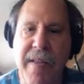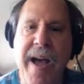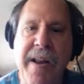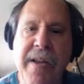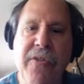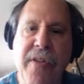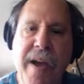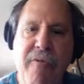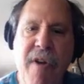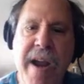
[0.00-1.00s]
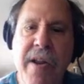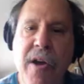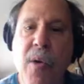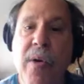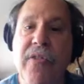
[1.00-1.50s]
That is, that
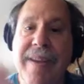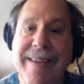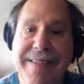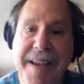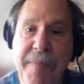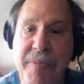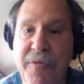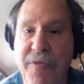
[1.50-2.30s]
radio was exempt